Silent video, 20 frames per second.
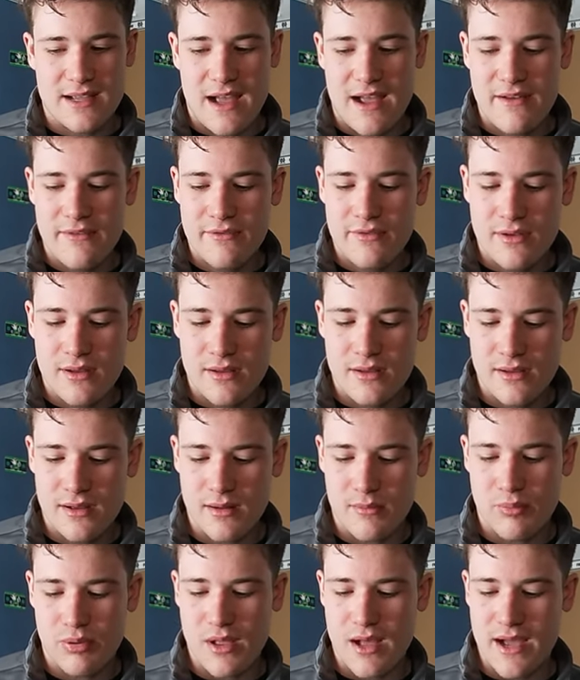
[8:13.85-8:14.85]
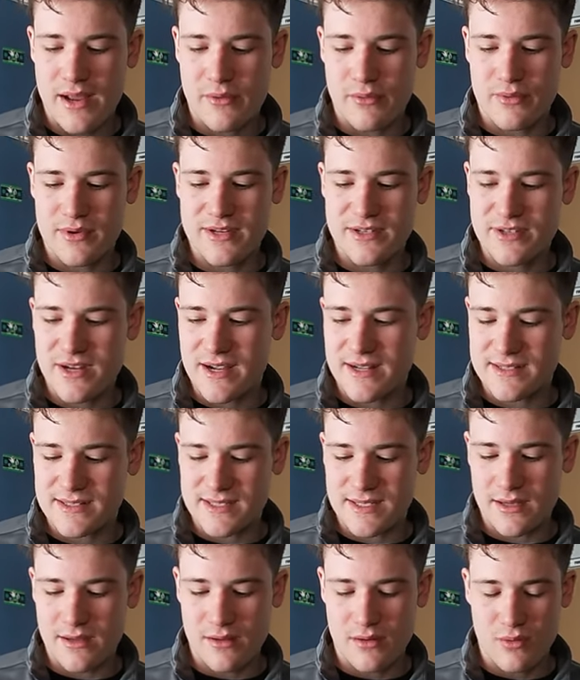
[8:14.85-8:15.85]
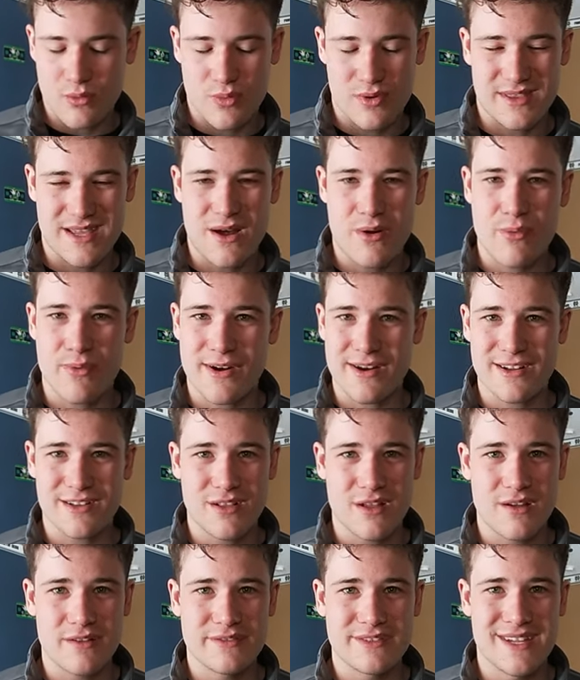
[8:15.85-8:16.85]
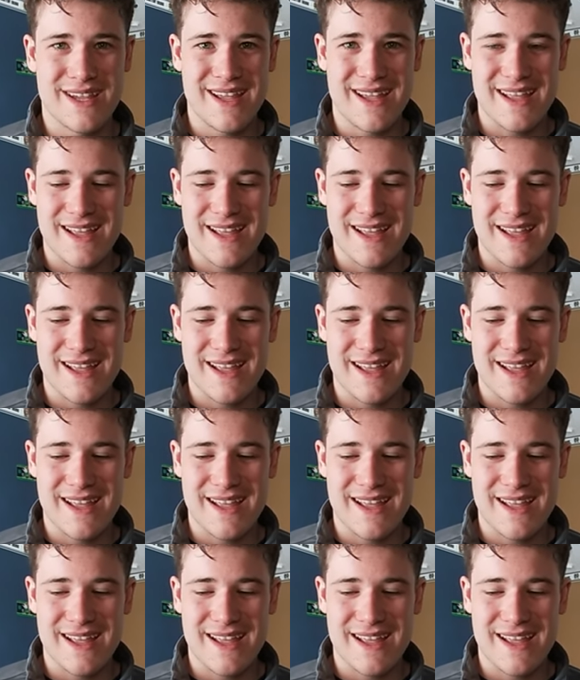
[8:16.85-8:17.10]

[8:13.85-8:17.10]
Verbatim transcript: I've applied Rejex without wearing gloves.